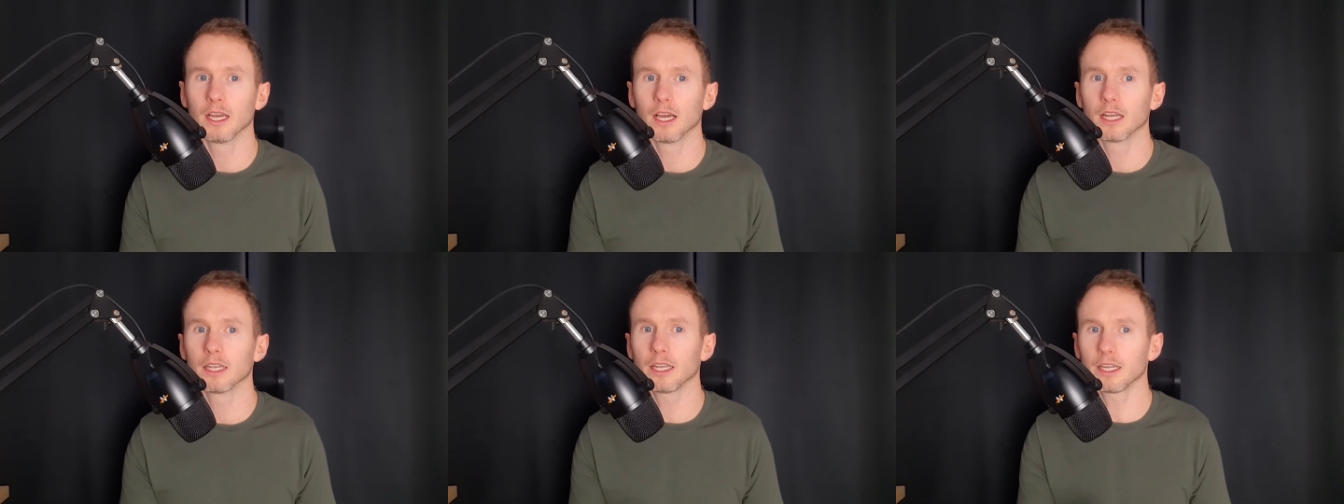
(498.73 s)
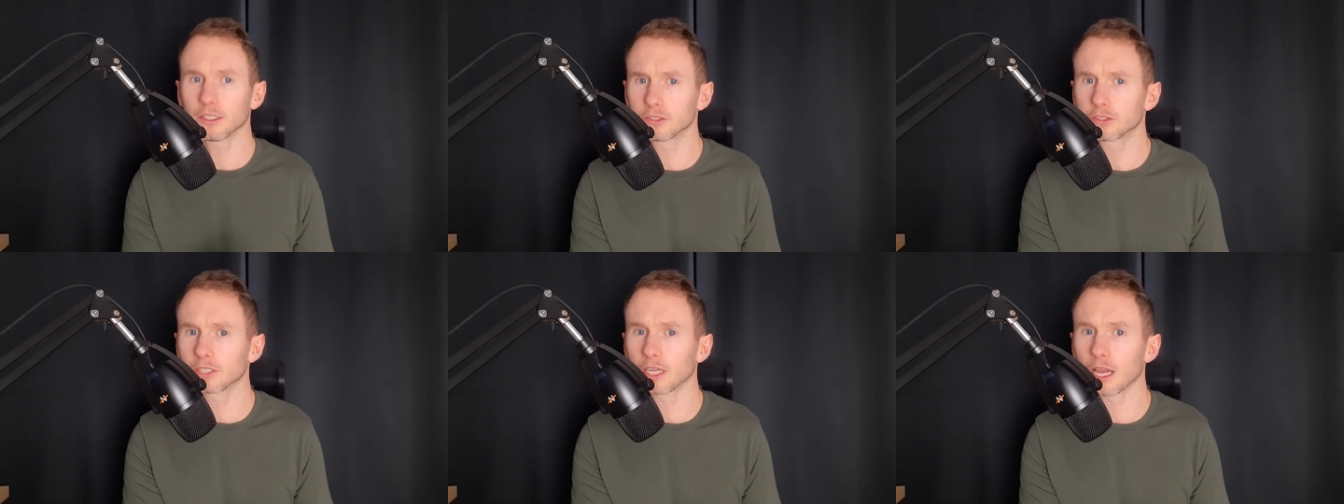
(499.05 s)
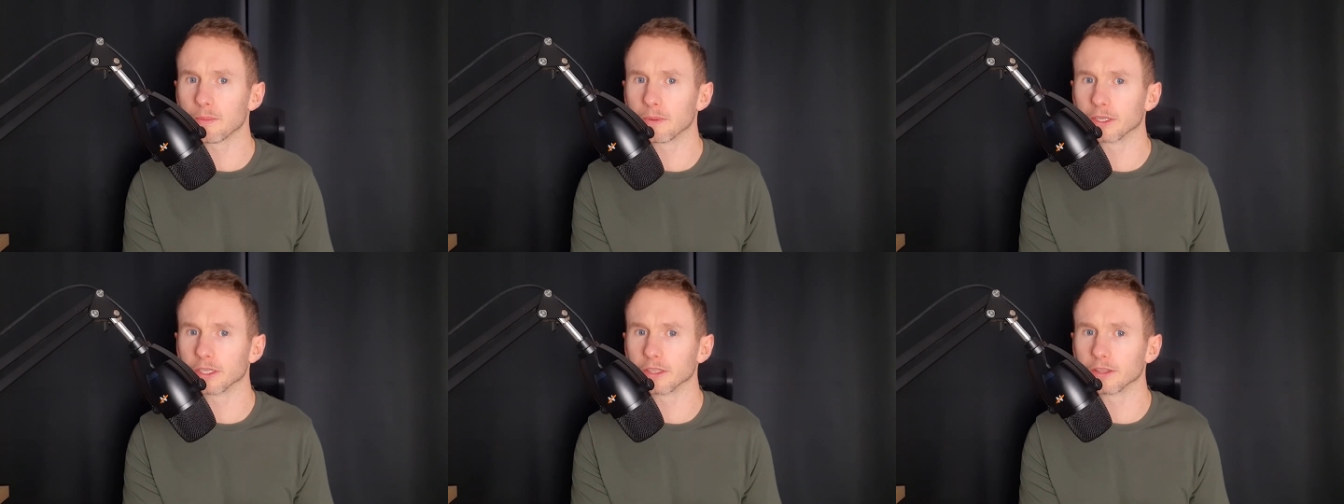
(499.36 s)
last
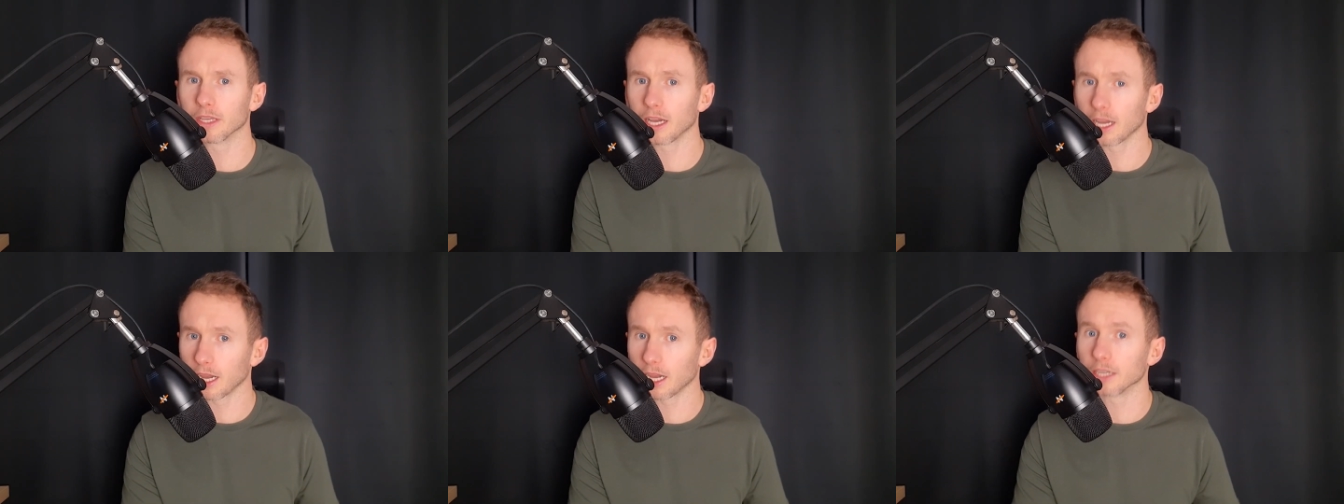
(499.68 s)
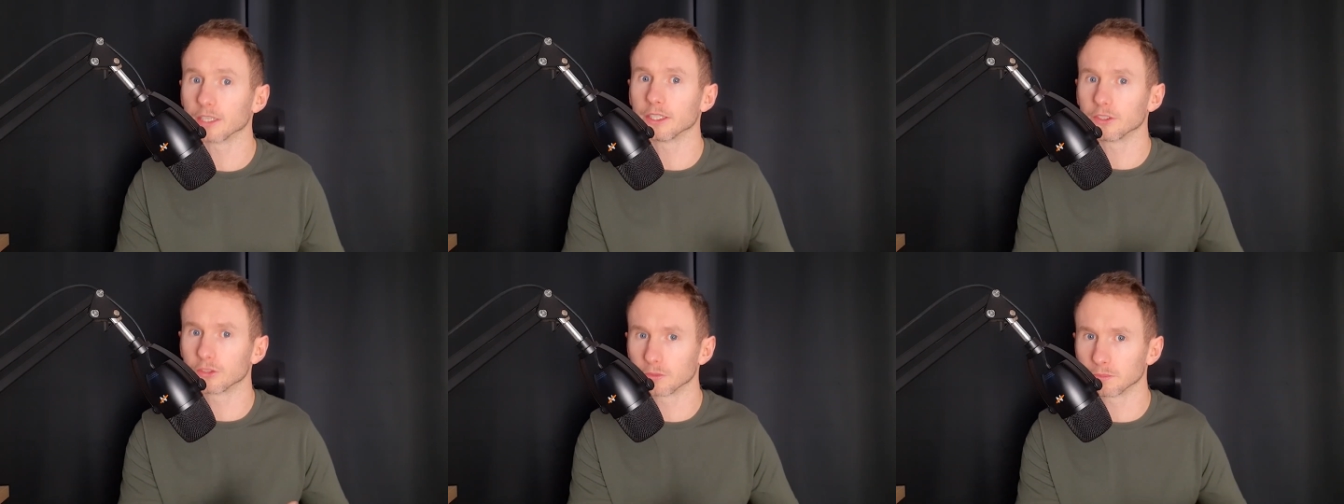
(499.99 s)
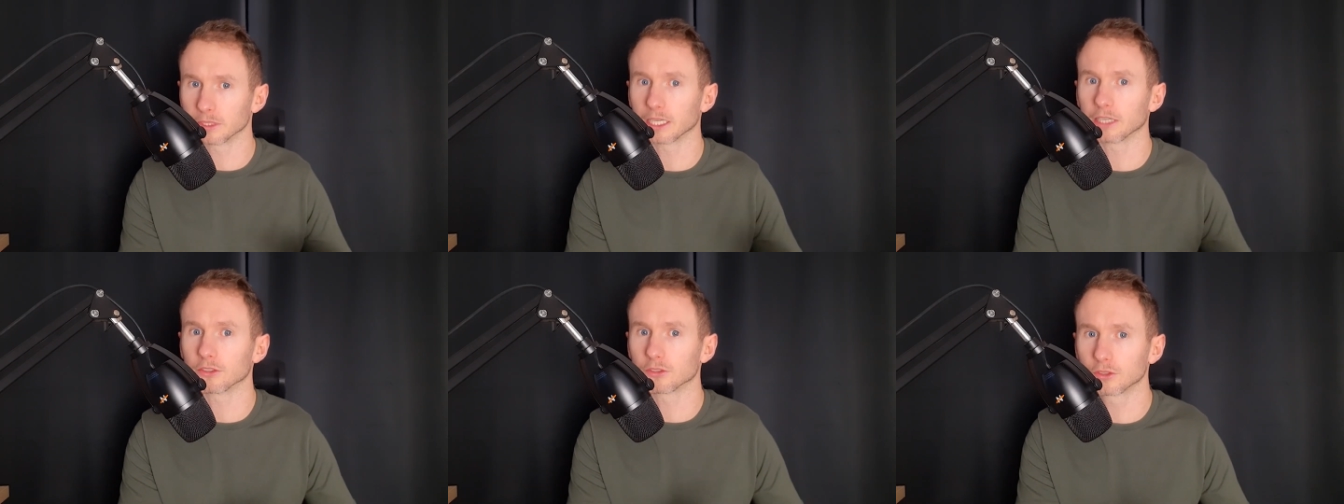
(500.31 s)
time I did that, I did
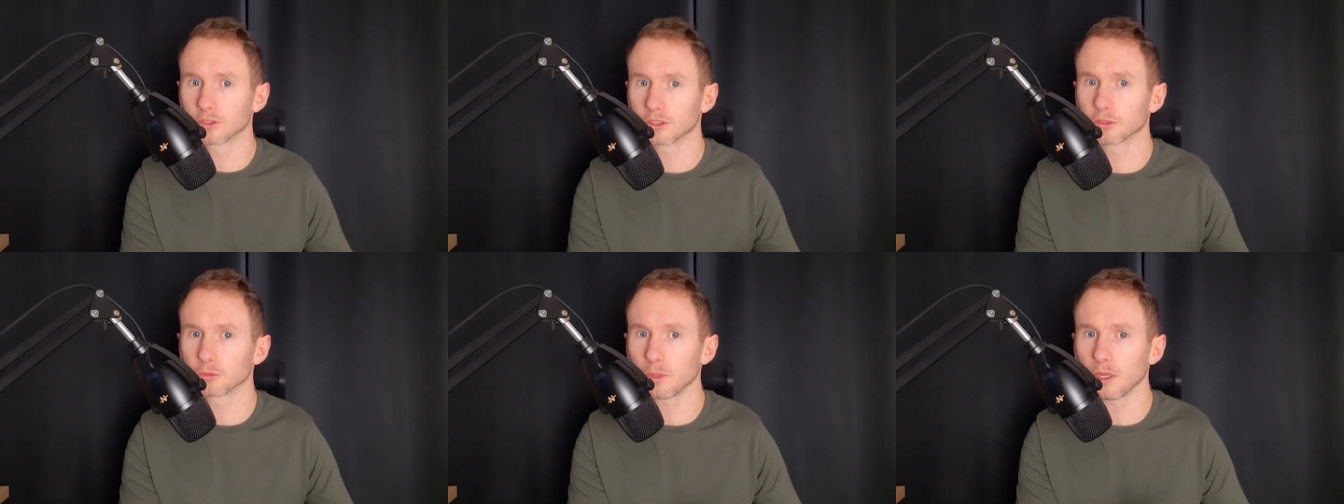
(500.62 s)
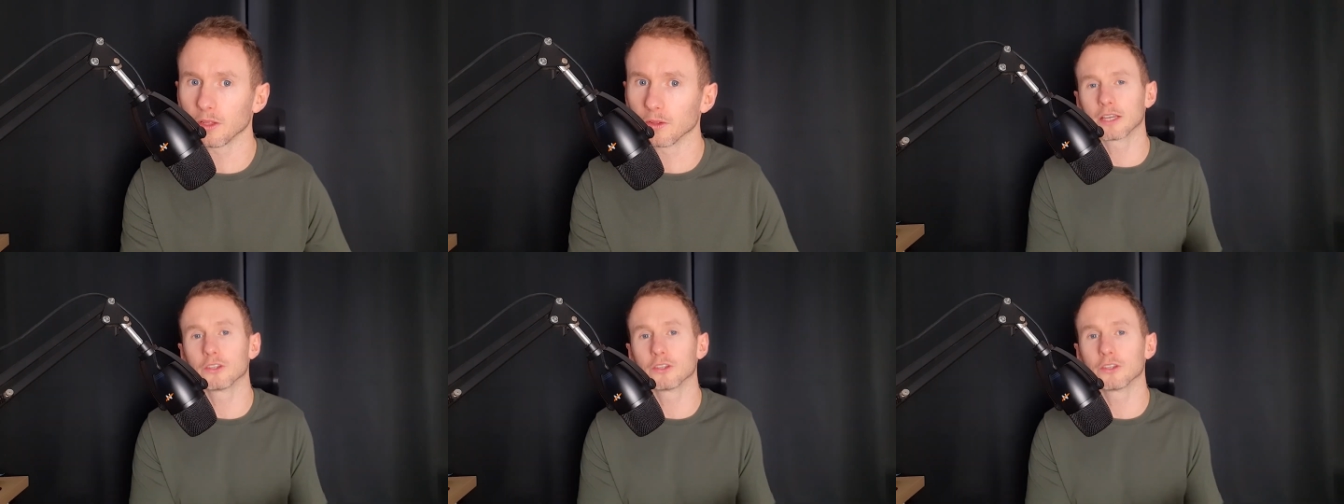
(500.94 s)
something else good as well.